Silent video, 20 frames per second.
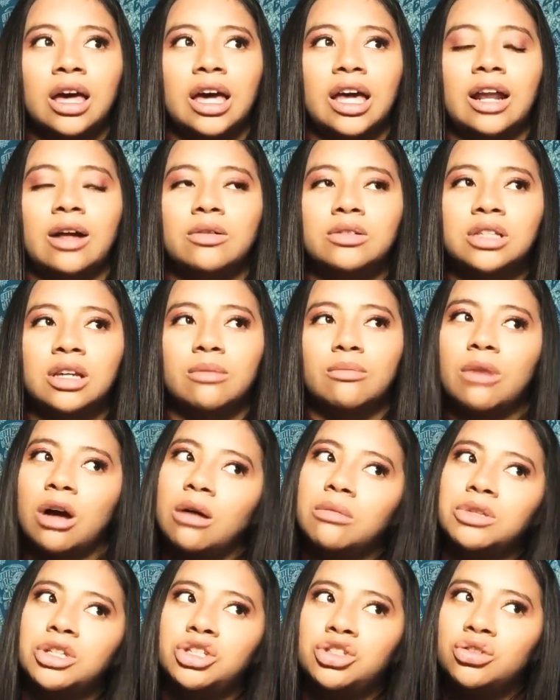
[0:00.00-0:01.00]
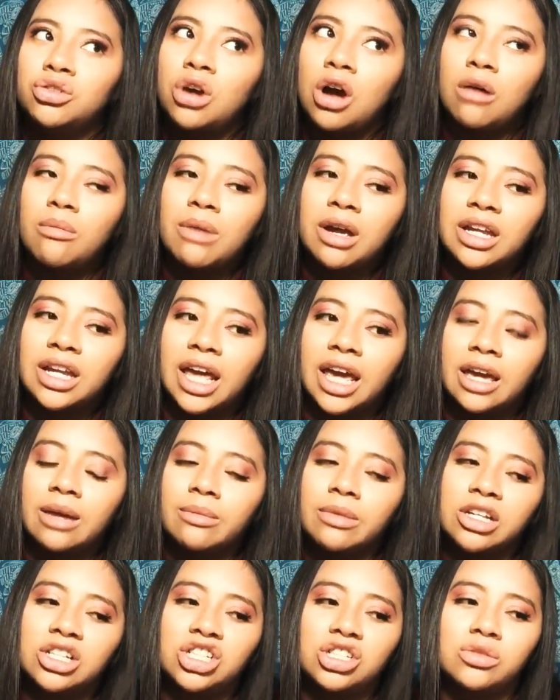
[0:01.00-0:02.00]
and I was like, Mom, did you call my
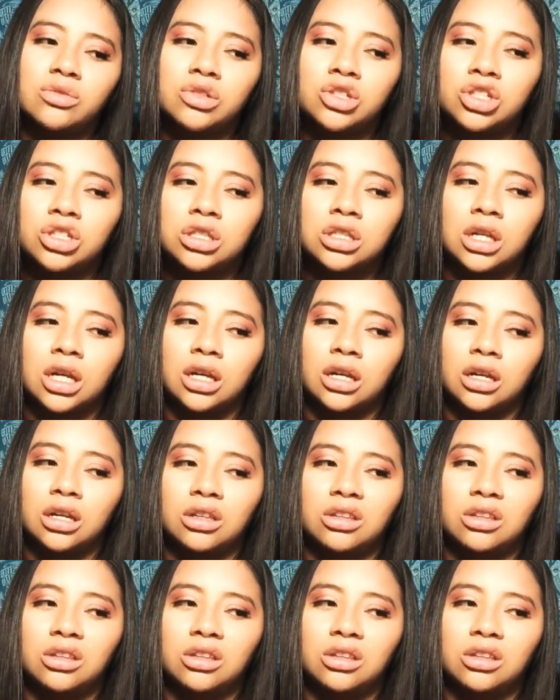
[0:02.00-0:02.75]
name? And she was just like,